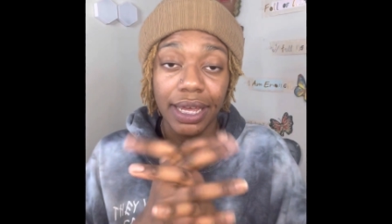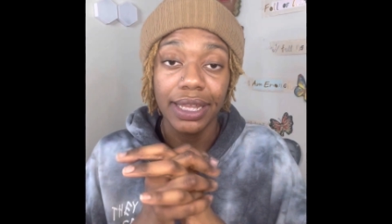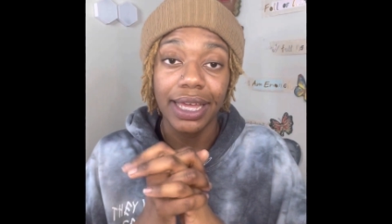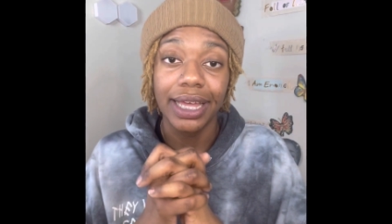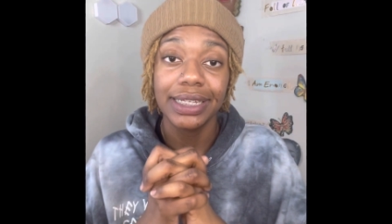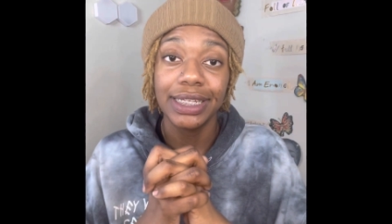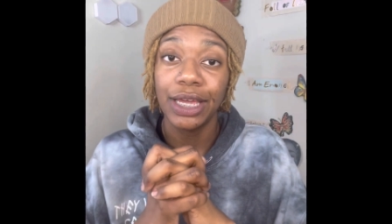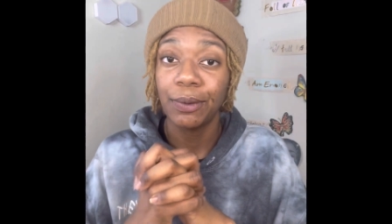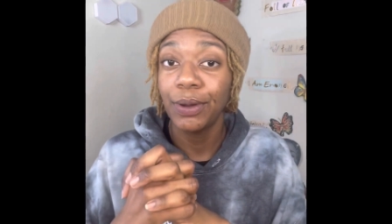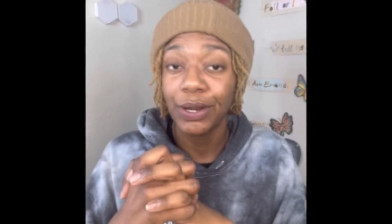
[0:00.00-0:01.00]
Like I
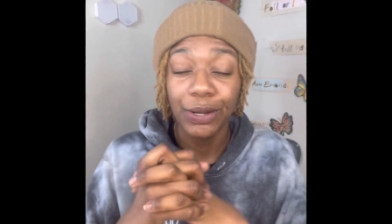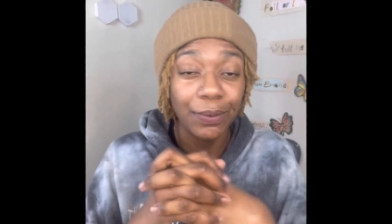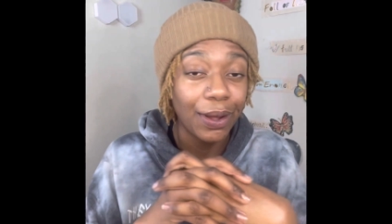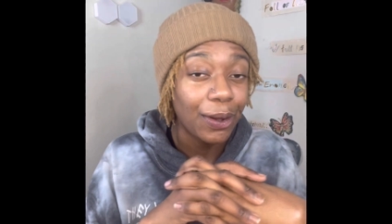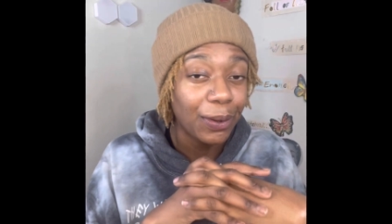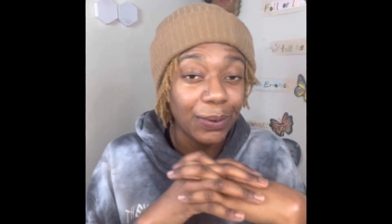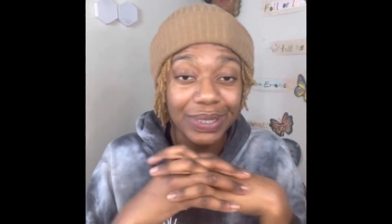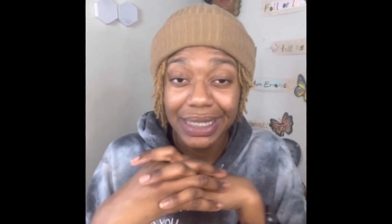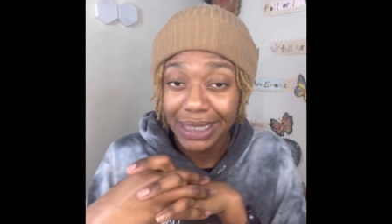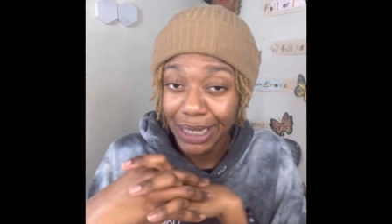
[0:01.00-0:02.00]
said, we're going to do a whole
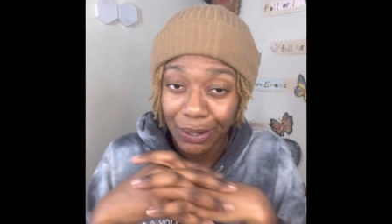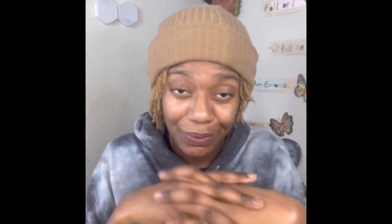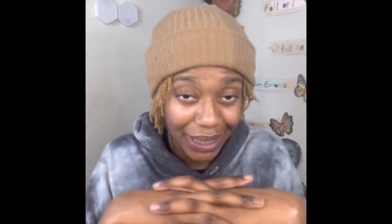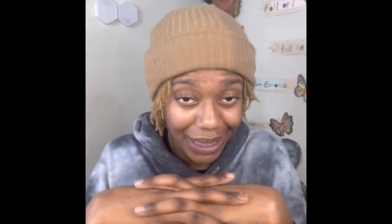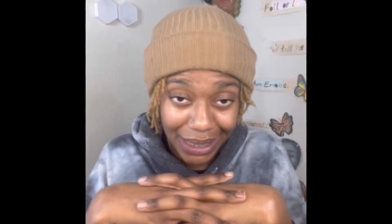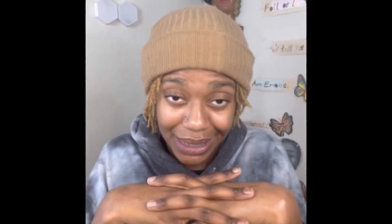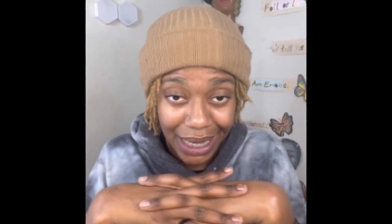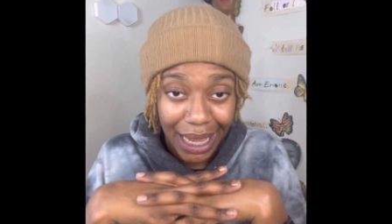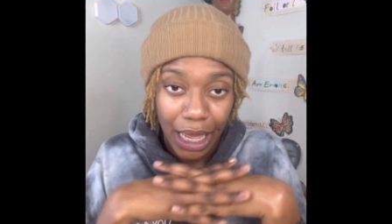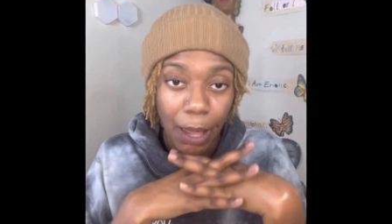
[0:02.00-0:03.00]
series
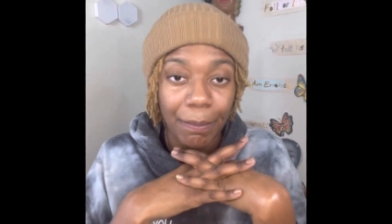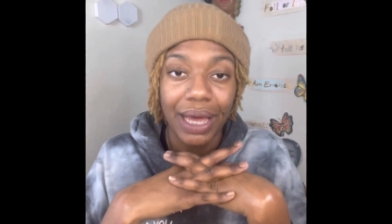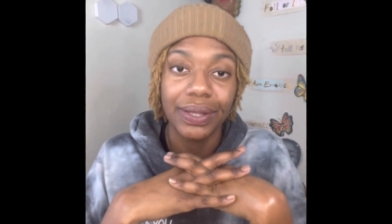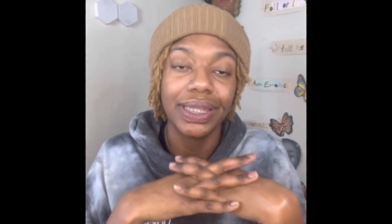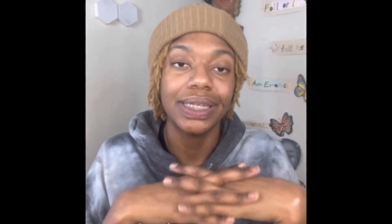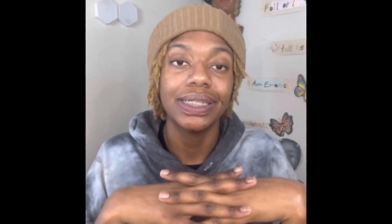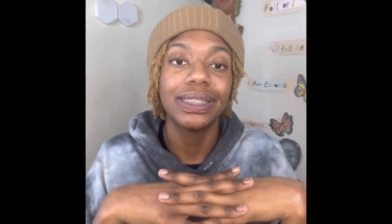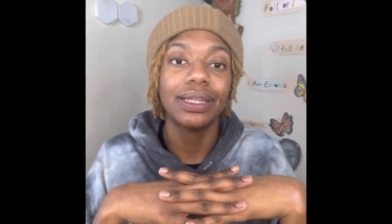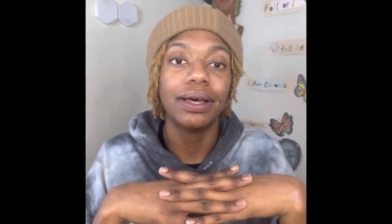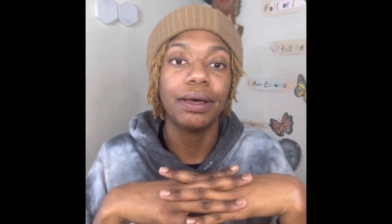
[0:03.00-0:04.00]
about
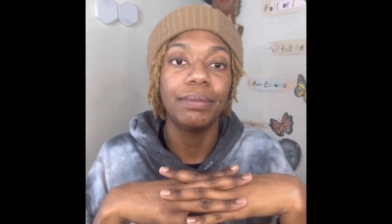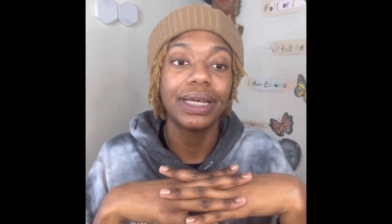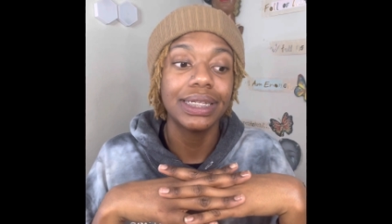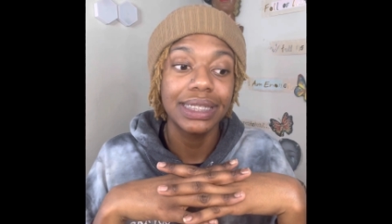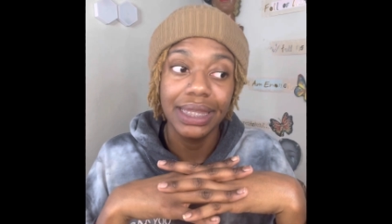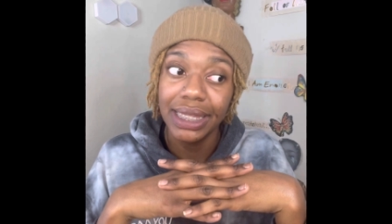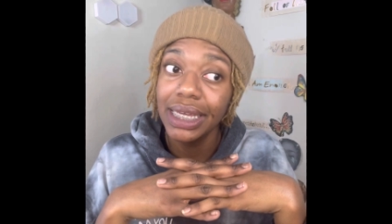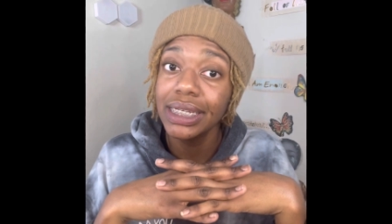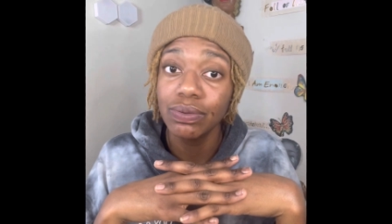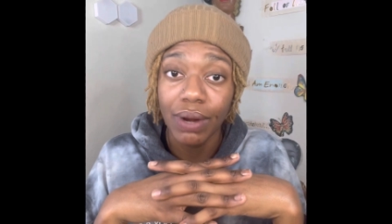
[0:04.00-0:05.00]
this uh, because
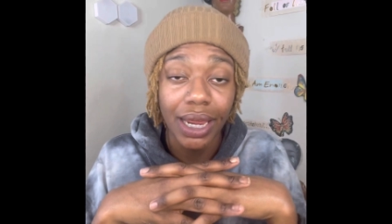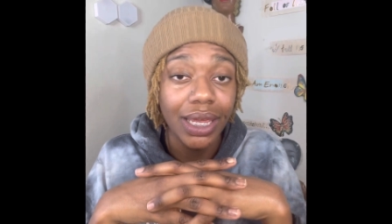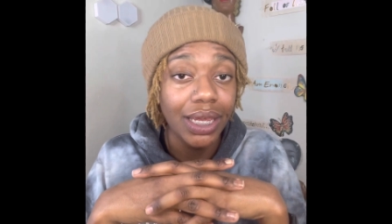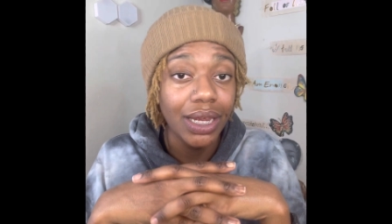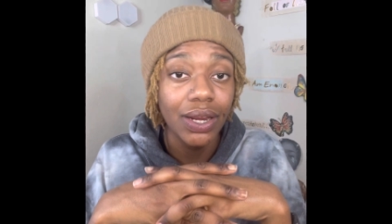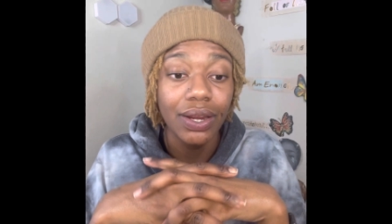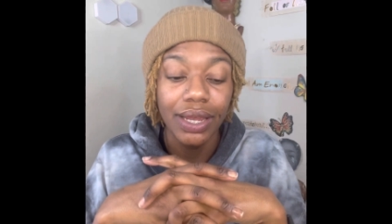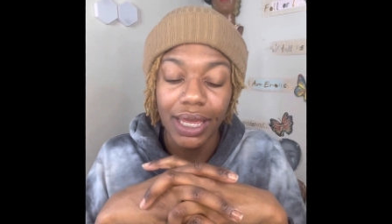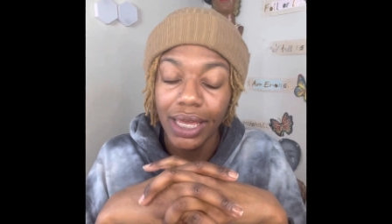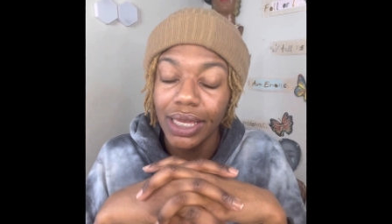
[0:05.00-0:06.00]
this right here,
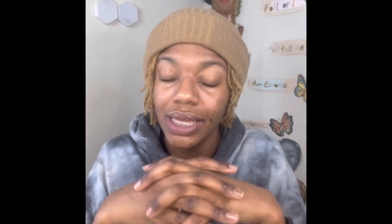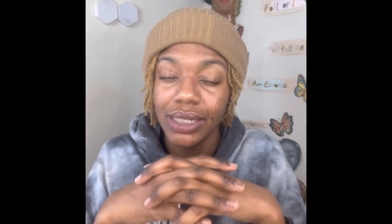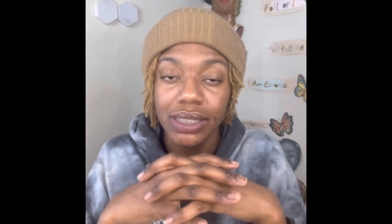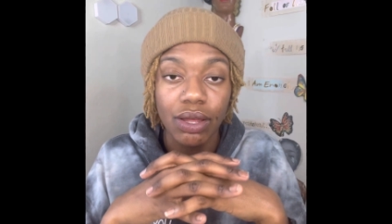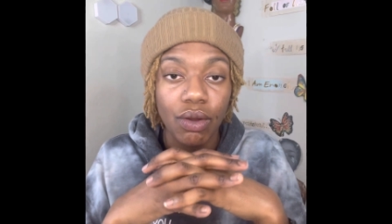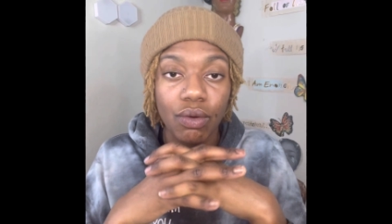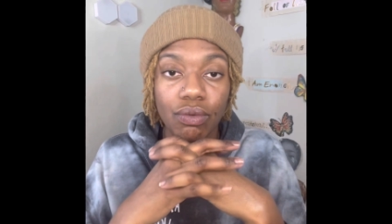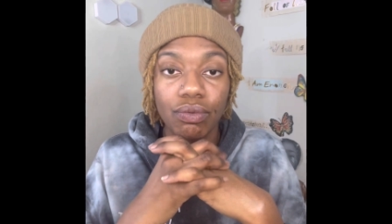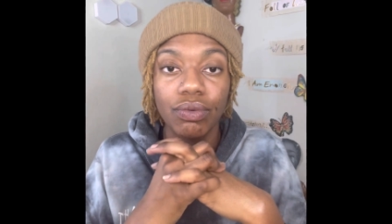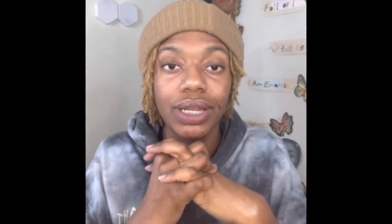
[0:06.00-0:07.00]
it gets
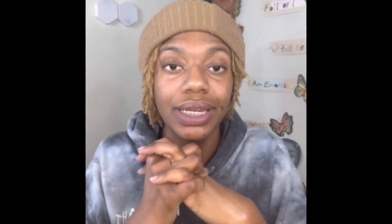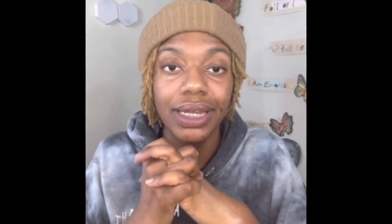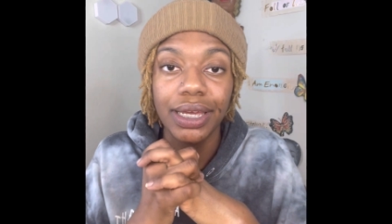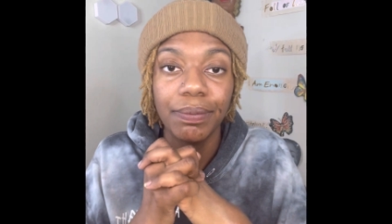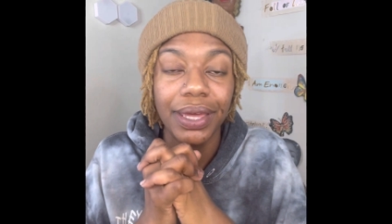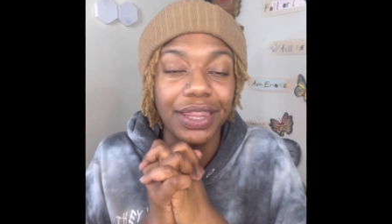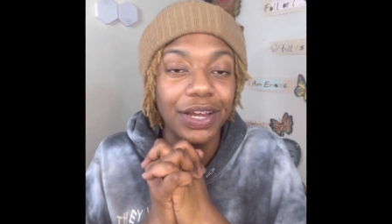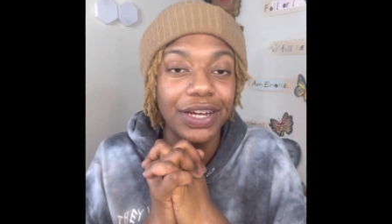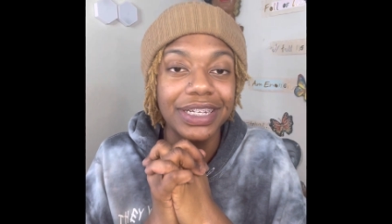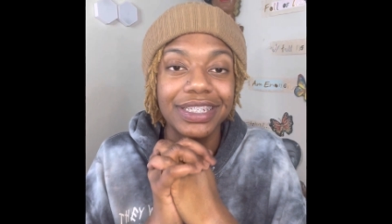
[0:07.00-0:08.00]
really deep and
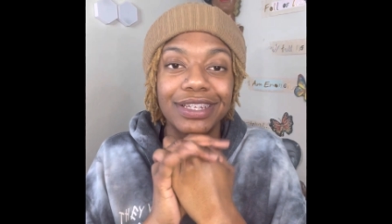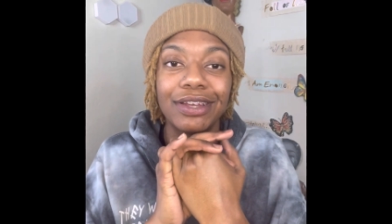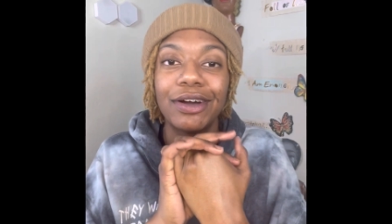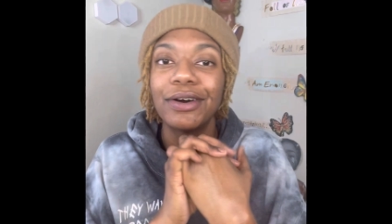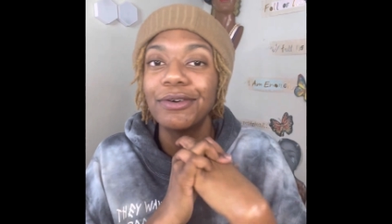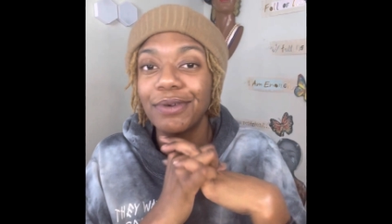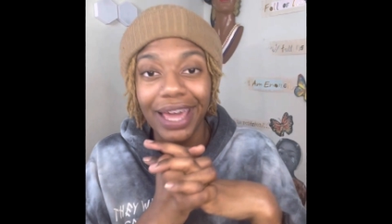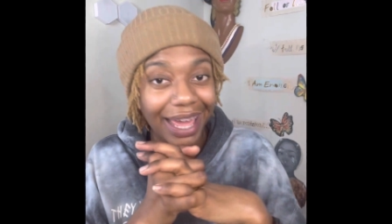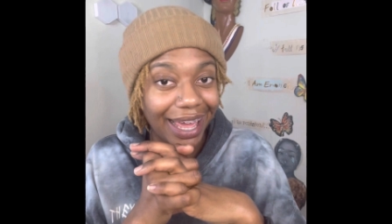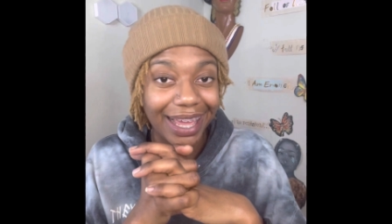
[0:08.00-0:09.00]
there is no
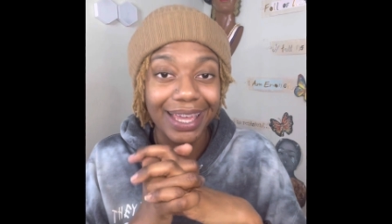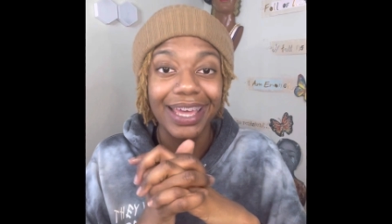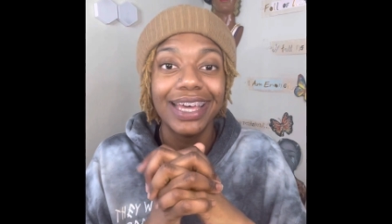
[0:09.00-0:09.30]
way